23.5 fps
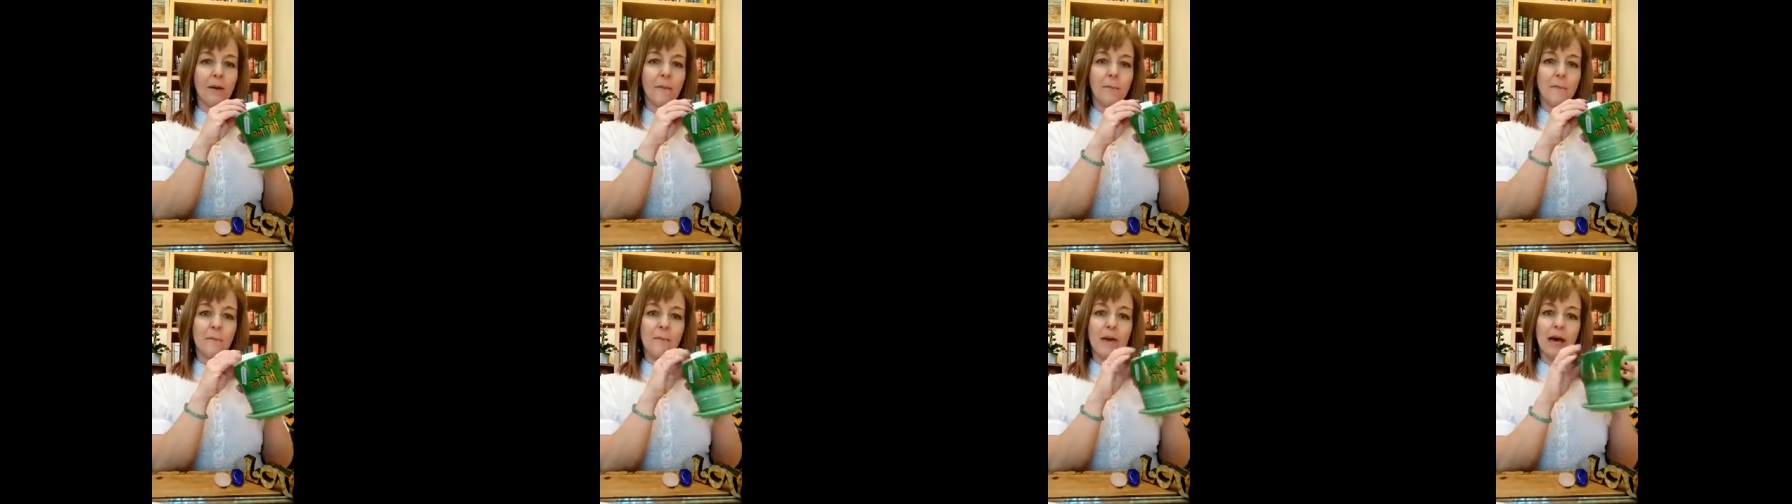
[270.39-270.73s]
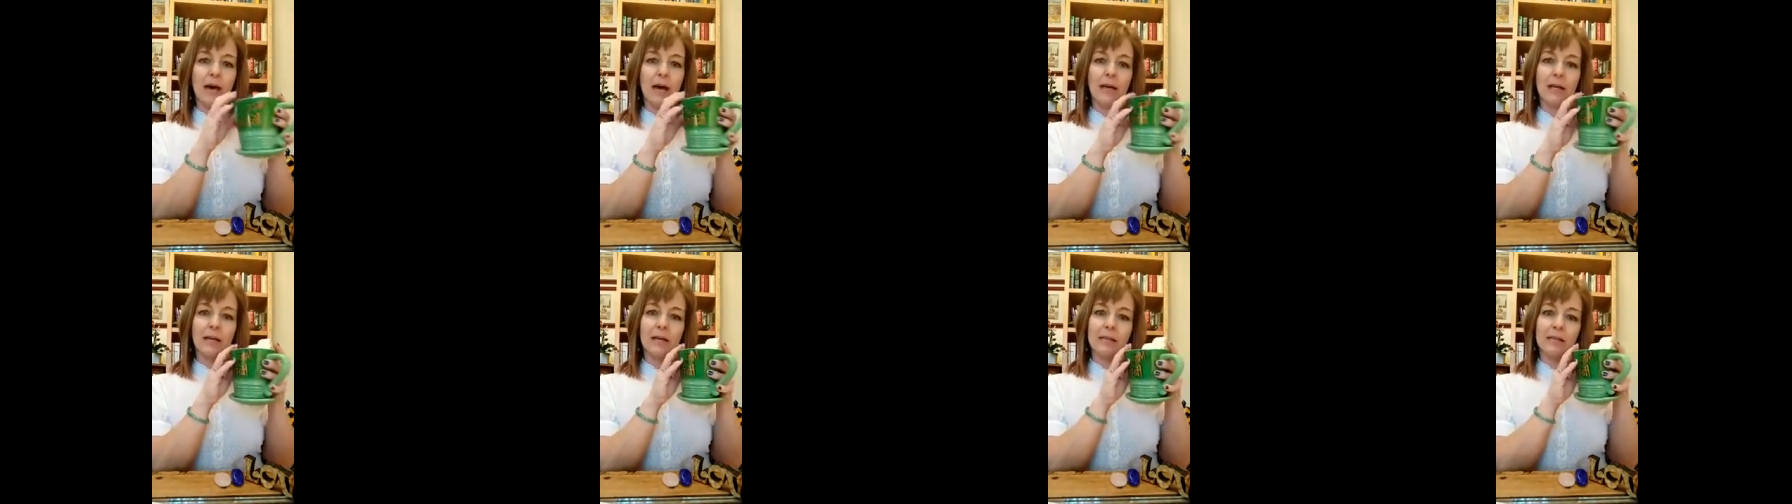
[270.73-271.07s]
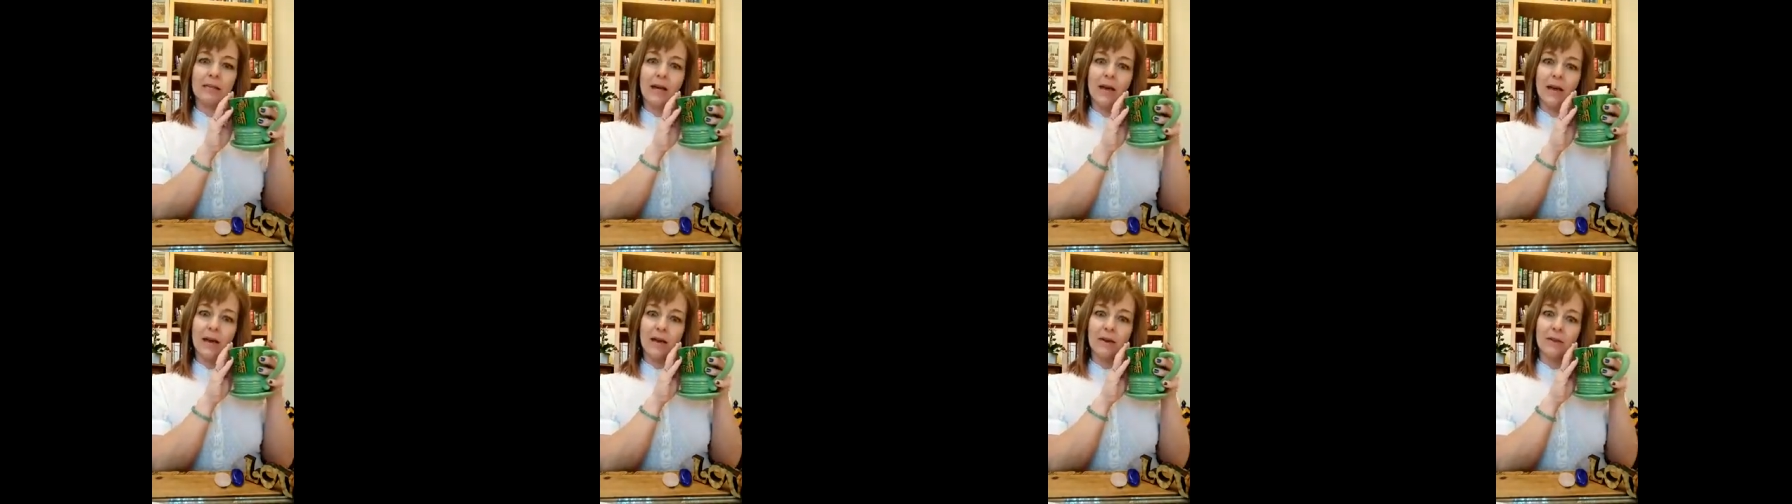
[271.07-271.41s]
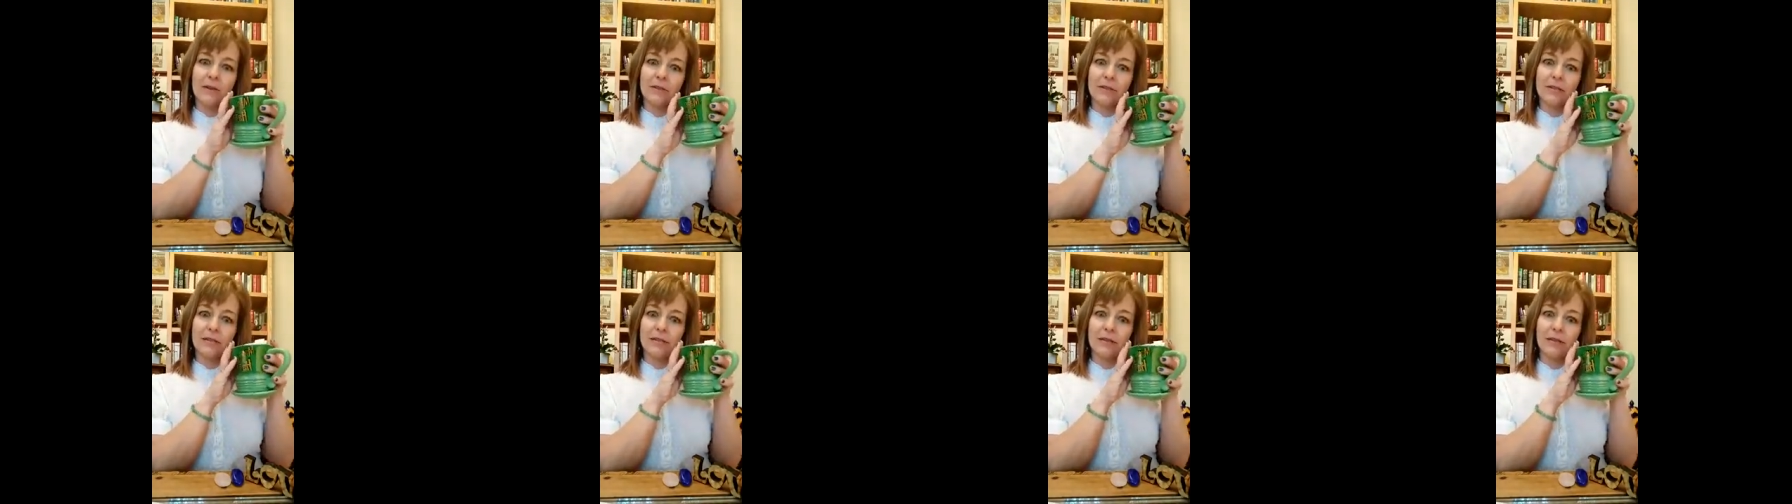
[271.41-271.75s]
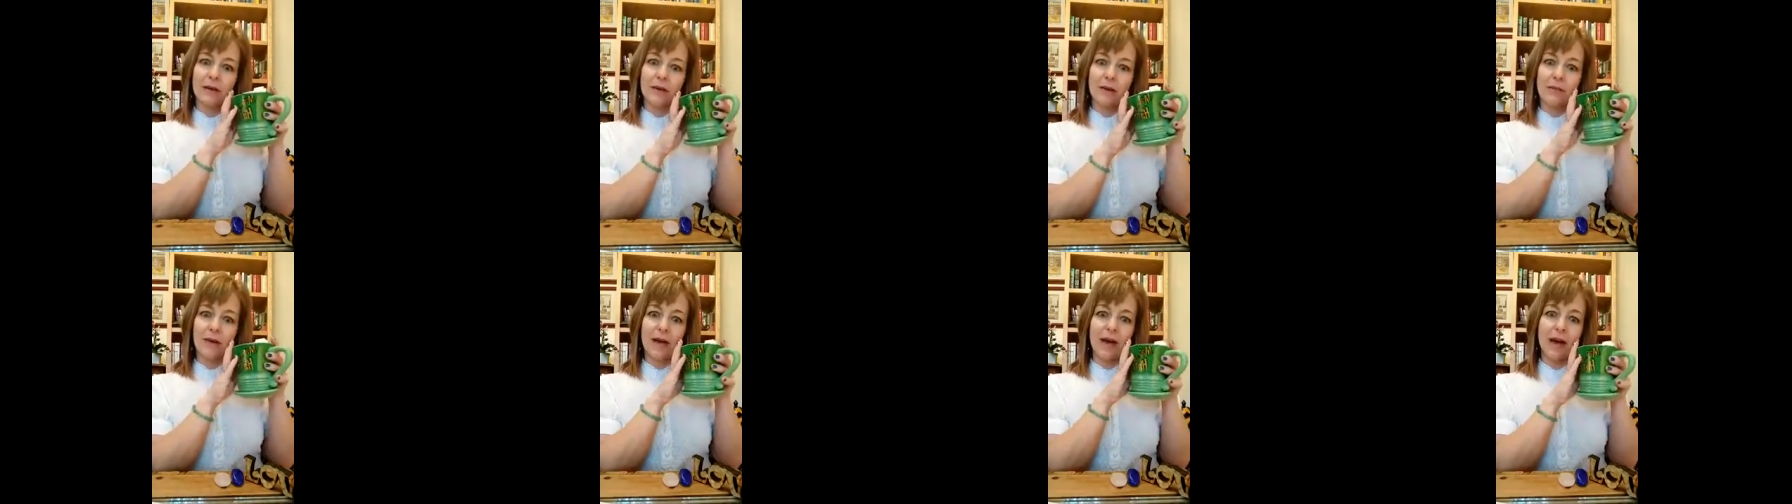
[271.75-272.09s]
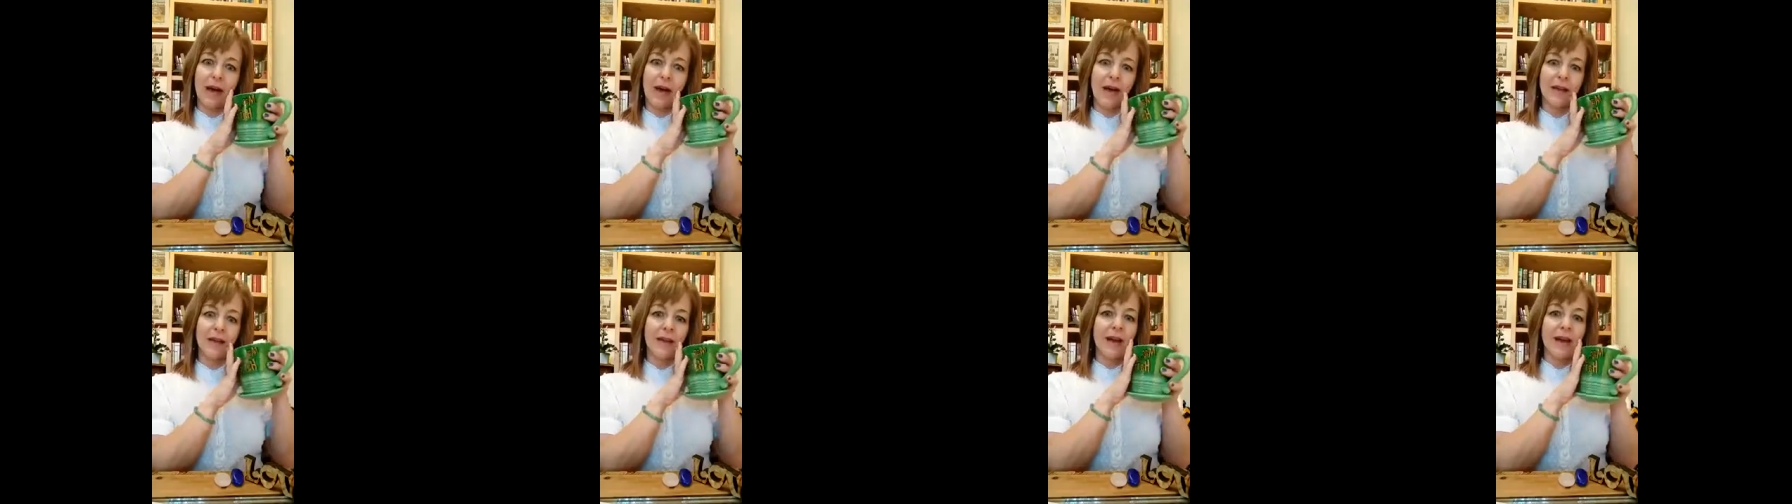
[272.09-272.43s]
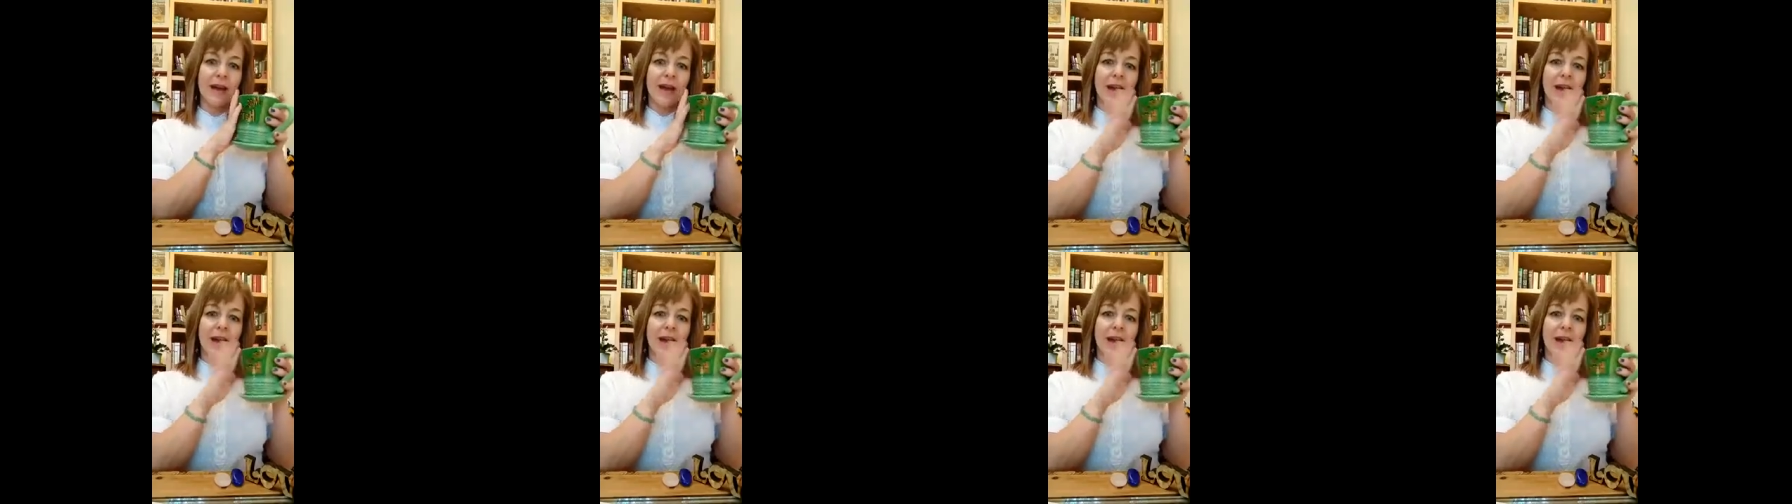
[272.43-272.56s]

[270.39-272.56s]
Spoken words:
Mad as a Hatter teacup hat.